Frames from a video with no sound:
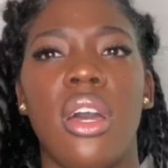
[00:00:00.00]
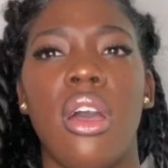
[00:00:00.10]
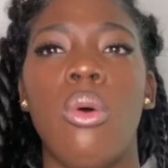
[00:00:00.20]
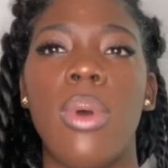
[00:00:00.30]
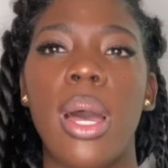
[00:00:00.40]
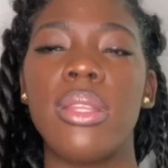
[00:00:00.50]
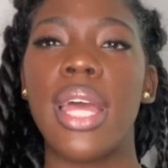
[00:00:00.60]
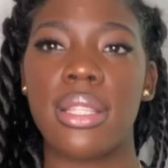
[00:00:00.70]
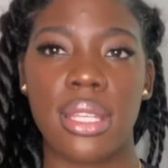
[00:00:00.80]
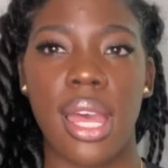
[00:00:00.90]
Around
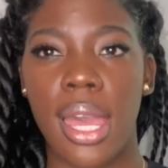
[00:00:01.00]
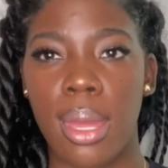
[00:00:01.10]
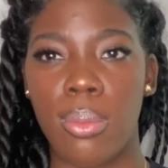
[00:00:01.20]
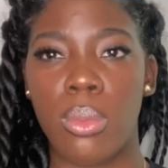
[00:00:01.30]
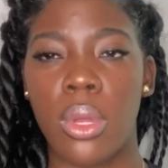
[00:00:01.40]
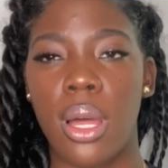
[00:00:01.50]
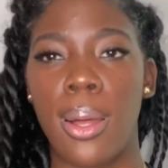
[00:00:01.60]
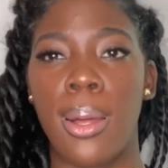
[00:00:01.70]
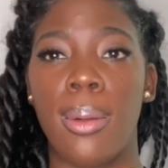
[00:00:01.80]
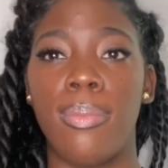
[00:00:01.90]
that time,
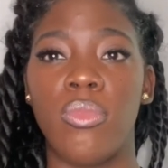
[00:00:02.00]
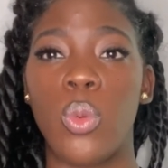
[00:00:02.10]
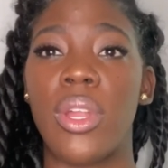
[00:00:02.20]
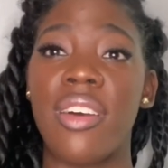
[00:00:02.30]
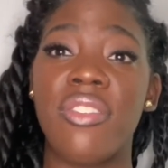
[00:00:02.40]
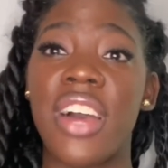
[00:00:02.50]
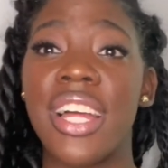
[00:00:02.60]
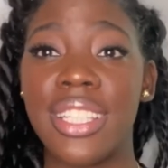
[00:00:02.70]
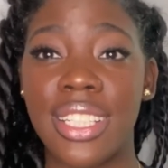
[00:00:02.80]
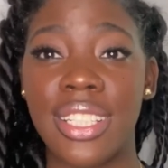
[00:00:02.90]
when I
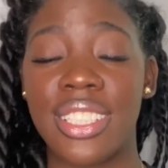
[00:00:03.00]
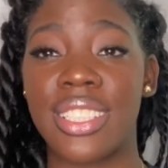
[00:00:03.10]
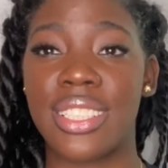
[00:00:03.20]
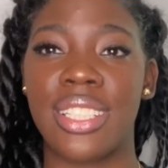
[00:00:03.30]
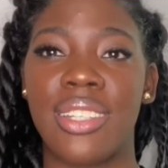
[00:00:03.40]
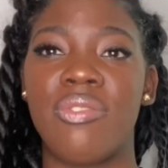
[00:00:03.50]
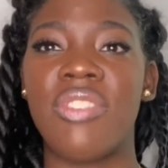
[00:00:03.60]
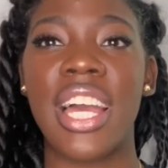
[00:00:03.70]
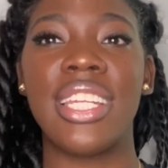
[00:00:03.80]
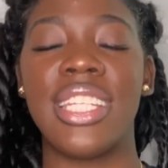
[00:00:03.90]
finally understood and
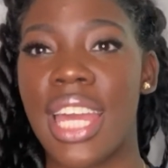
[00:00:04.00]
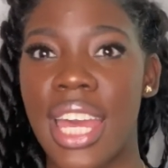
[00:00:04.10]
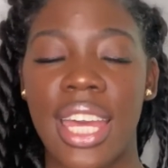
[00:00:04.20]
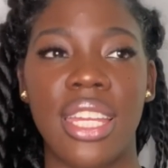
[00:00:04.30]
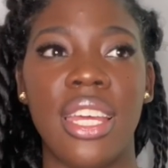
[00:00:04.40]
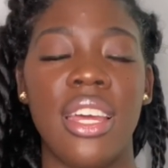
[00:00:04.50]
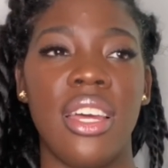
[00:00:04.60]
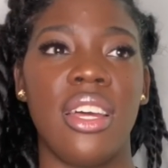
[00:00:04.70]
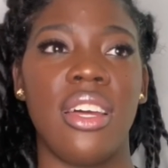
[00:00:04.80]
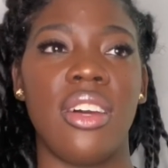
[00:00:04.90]
finally had
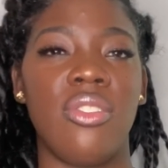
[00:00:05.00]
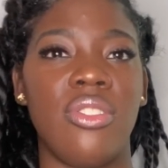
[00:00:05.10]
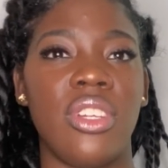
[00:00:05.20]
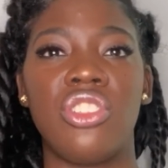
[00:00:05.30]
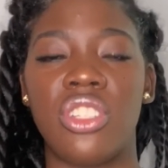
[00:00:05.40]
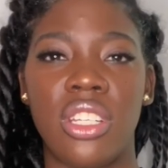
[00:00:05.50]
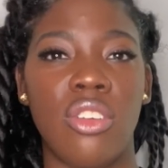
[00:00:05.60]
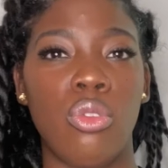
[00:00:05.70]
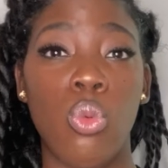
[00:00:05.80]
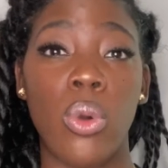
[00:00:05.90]
a vision
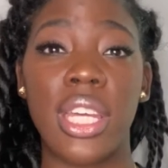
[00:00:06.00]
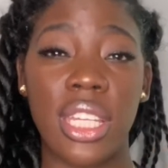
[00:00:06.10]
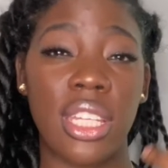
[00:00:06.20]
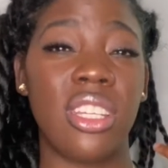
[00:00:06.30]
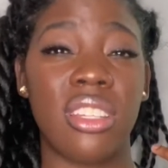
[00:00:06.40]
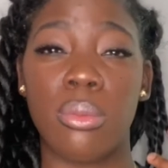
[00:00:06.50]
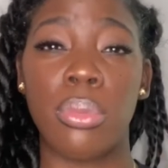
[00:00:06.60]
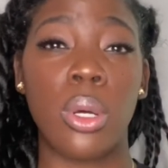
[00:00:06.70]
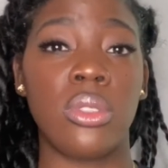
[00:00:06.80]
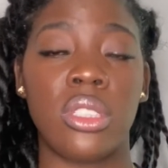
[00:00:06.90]
of what it is
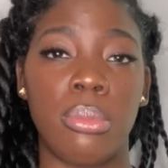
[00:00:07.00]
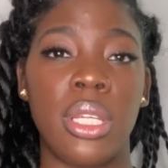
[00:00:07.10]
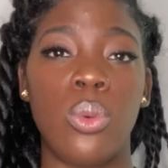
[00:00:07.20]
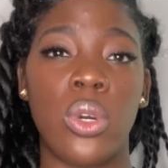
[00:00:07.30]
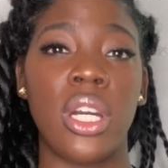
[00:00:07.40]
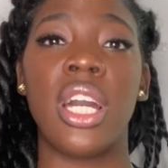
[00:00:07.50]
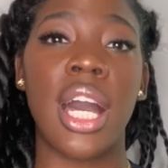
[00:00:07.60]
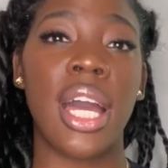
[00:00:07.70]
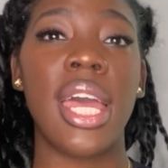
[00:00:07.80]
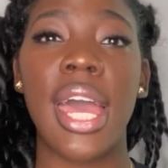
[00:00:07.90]
supposed to be, what
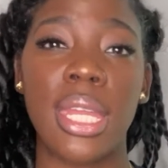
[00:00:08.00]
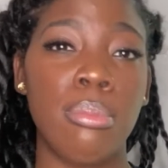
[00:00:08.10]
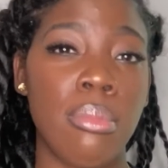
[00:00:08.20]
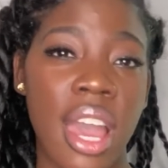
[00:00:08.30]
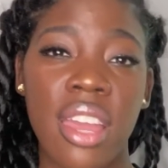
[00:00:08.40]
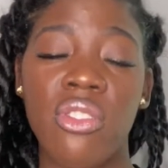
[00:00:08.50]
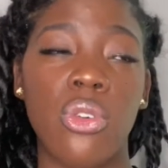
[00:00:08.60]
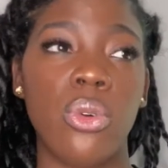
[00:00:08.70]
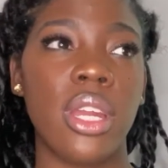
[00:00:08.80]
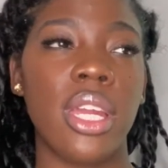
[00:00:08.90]
God had in mind
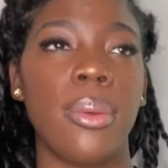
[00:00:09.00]
for it,